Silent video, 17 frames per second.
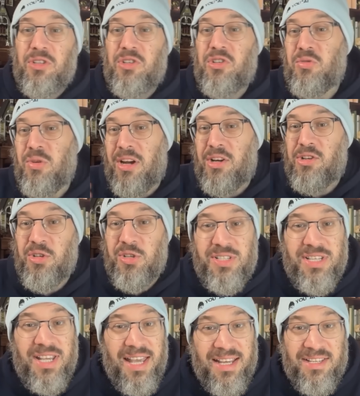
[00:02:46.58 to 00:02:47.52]

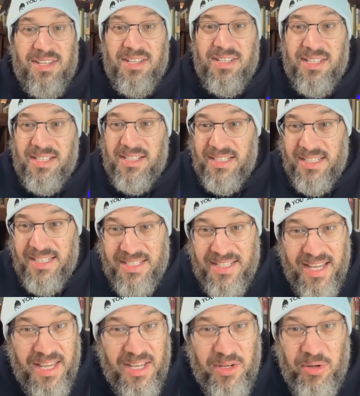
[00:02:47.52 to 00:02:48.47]
structured text into clean
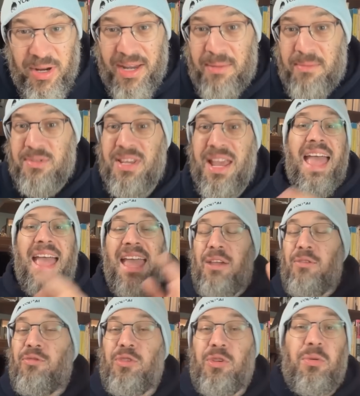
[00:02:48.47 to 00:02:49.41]
diagrams.
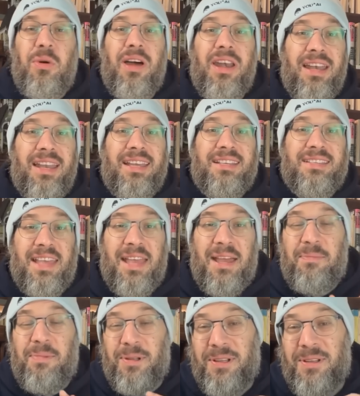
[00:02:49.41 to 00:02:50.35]
If you want an
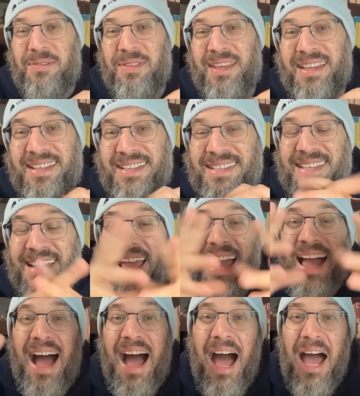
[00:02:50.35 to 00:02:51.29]
example of this,
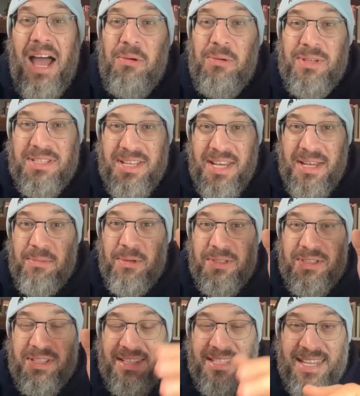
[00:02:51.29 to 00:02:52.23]
I was able
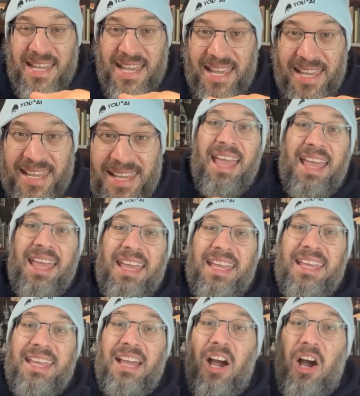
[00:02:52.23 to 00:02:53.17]
to take
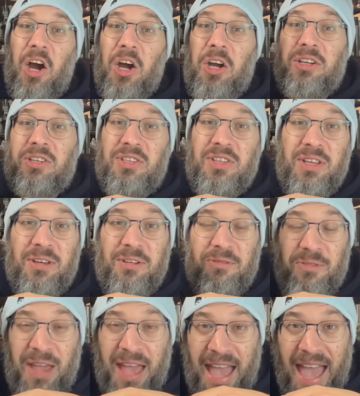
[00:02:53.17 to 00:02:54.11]
a ArcSiv
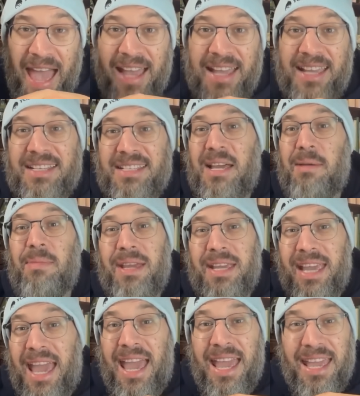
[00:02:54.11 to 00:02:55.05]

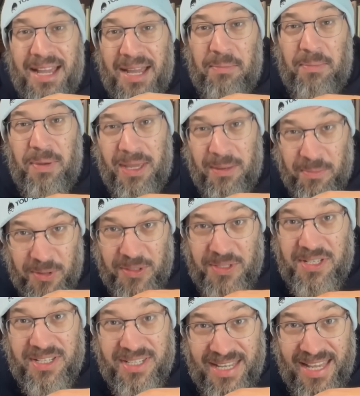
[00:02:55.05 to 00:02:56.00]
academic AI paper
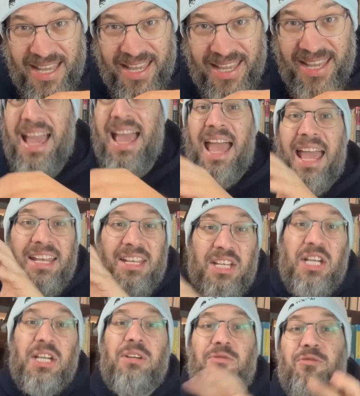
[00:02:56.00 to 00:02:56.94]
today and
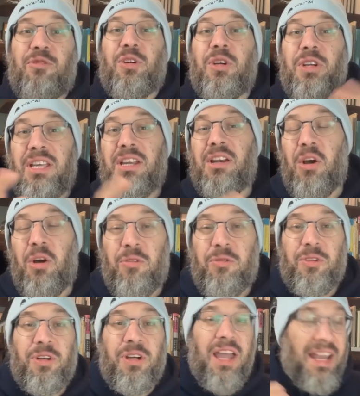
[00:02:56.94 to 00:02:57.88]
convert it
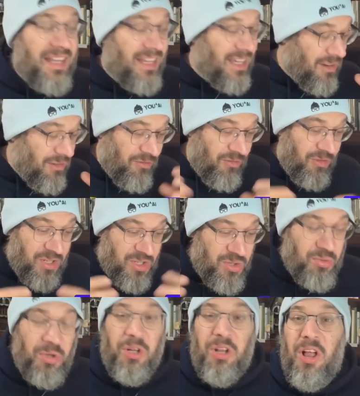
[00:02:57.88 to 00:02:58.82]
over and get a
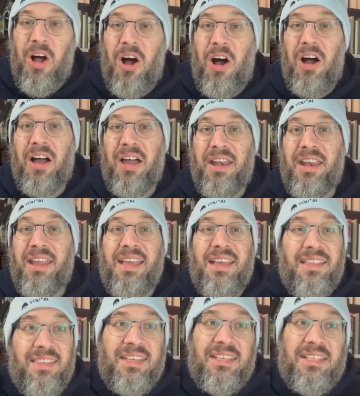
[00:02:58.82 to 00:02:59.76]
visual on
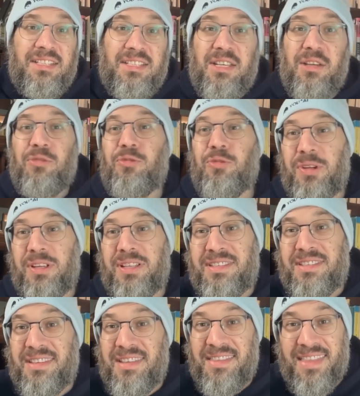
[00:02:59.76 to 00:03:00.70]
the
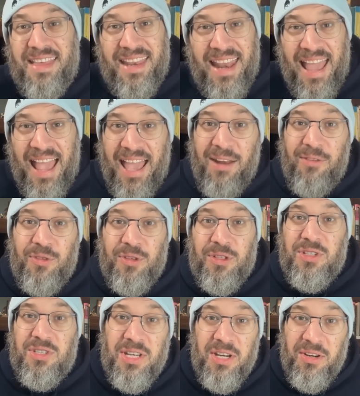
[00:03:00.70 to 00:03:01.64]
difference that
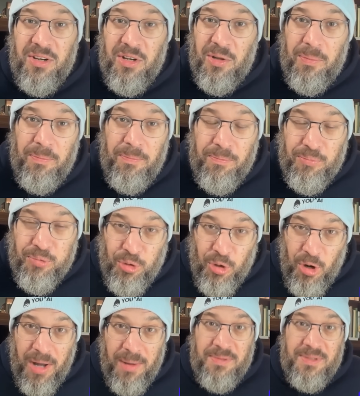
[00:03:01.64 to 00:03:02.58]
adversarial
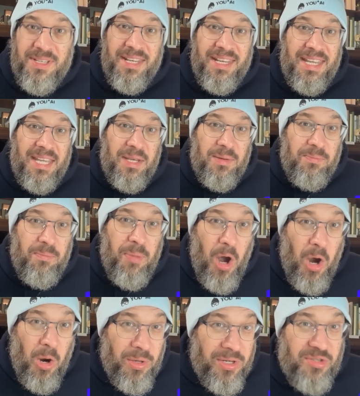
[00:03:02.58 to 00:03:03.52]
prompting in
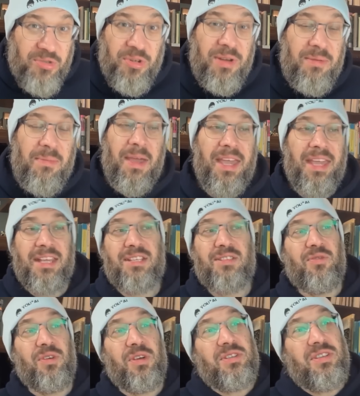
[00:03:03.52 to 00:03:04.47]
poetry makes
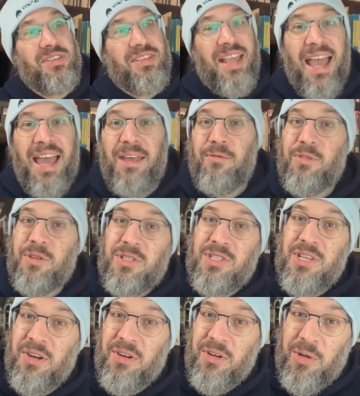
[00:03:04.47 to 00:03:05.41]
versus
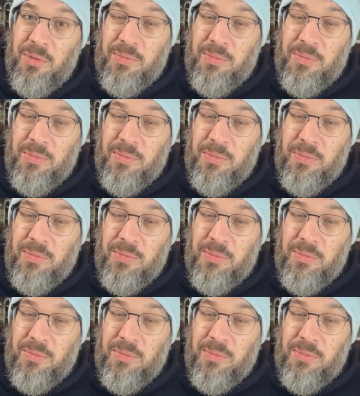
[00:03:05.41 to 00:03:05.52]
adversarial